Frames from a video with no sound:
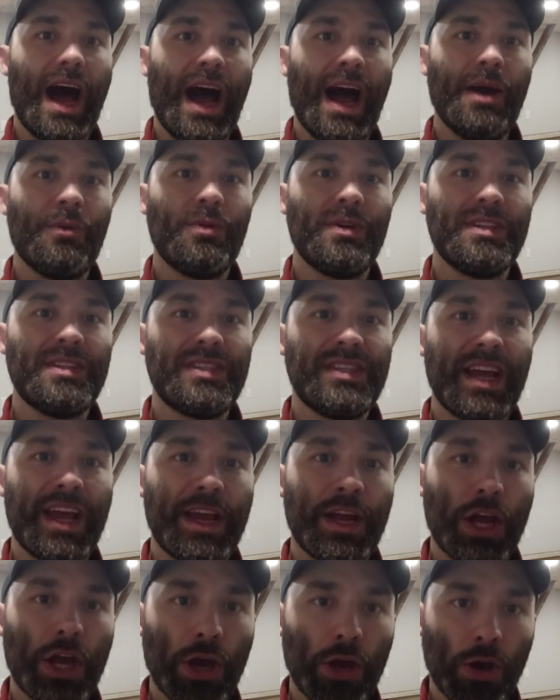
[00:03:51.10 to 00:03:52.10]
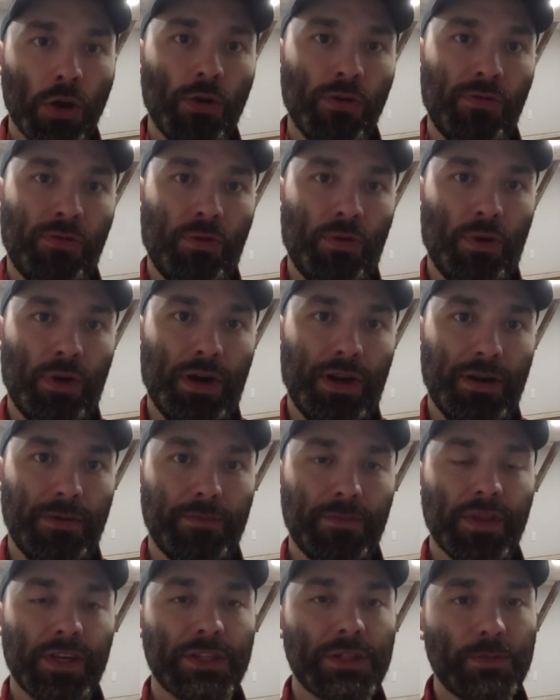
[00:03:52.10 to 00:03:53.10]
I would say go for it
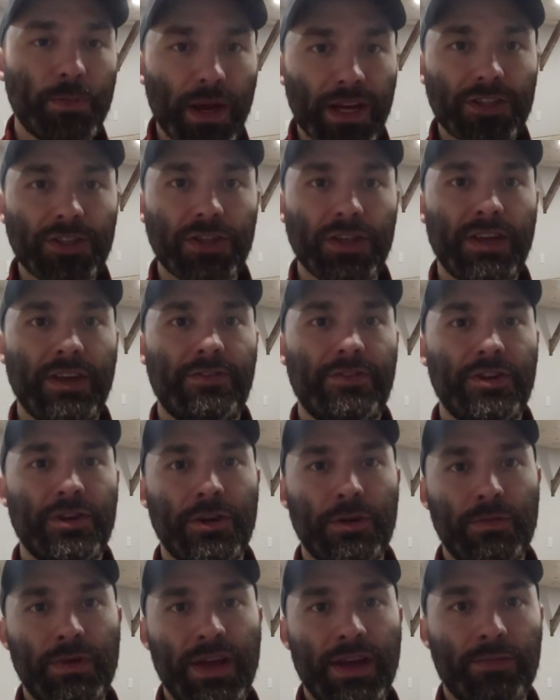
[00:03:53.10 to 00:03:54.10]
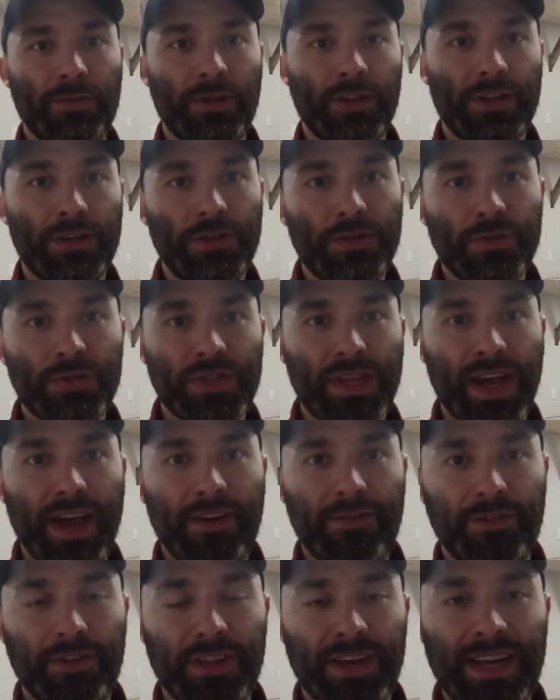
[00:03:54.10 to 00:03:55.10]
especially if you're going to be able to use
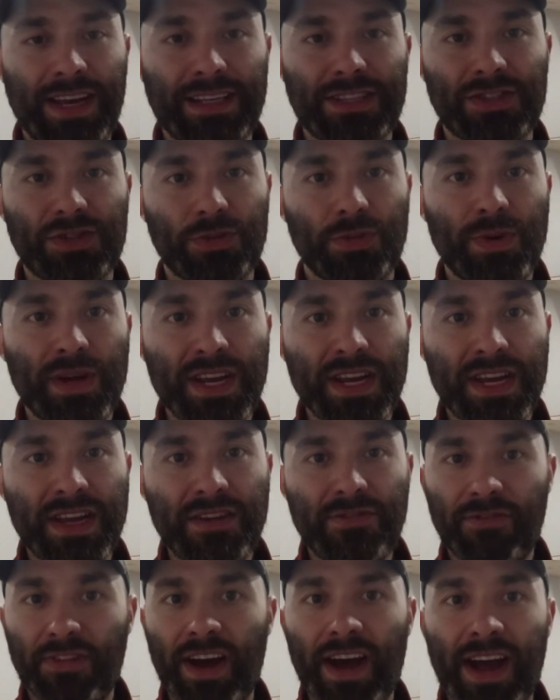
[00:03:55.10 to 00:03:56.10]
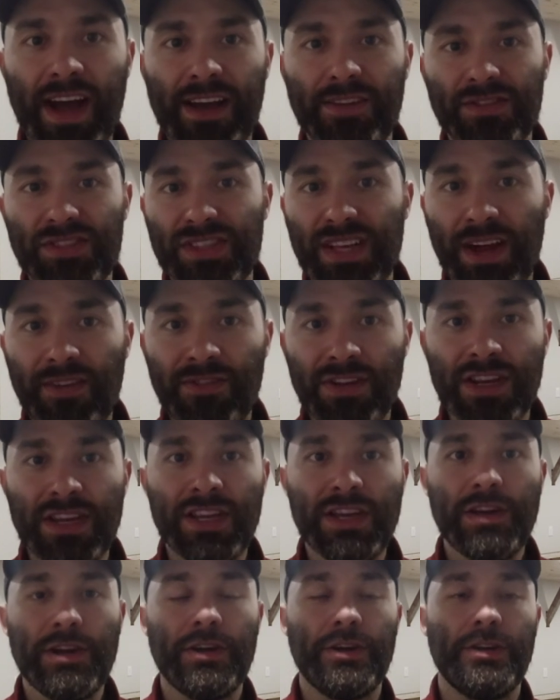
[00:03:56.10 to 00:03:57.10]
that for the next three, five, seven
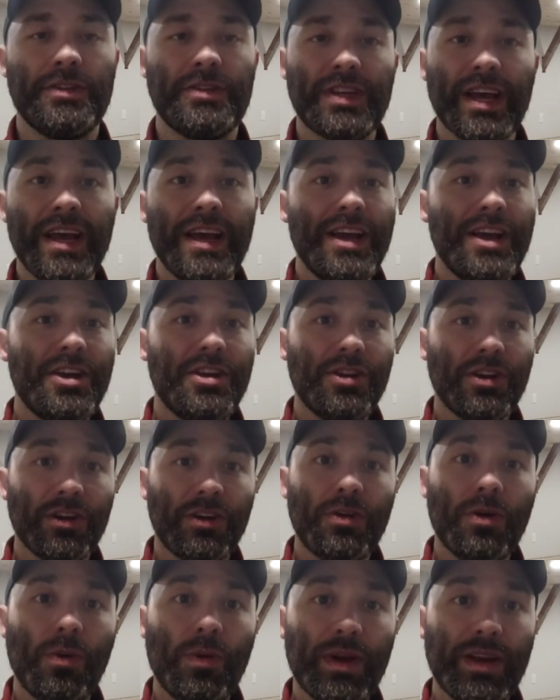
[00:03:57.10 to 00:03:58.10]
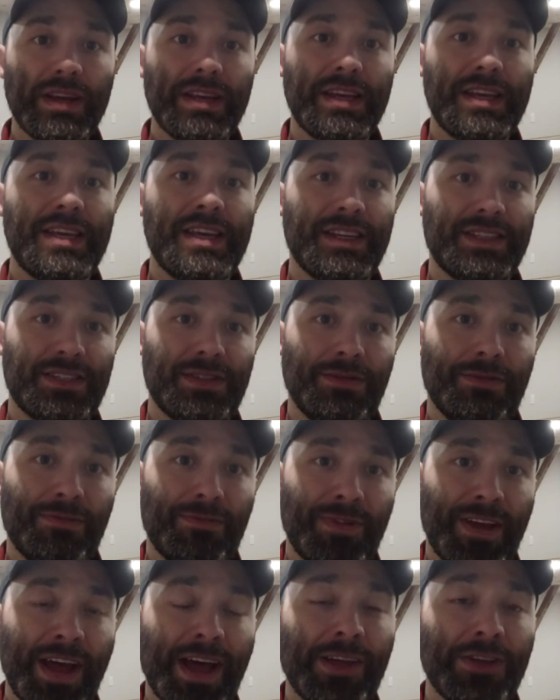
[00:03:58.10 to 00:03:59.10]
years. You're going to get some
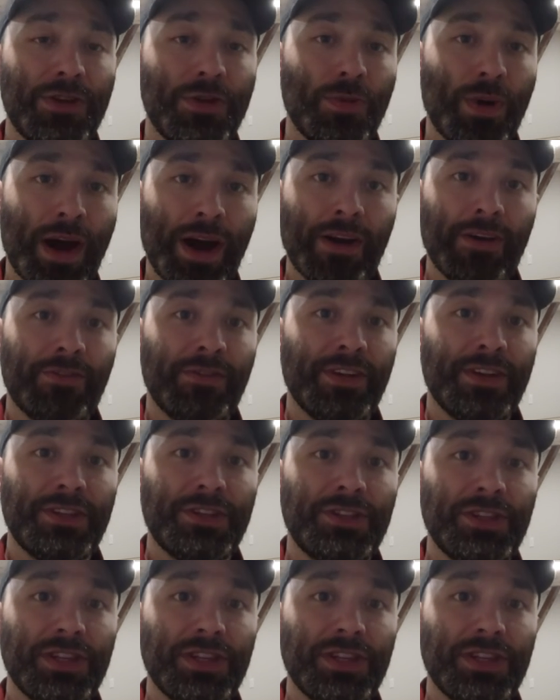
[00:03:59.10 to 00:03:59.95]
value out of it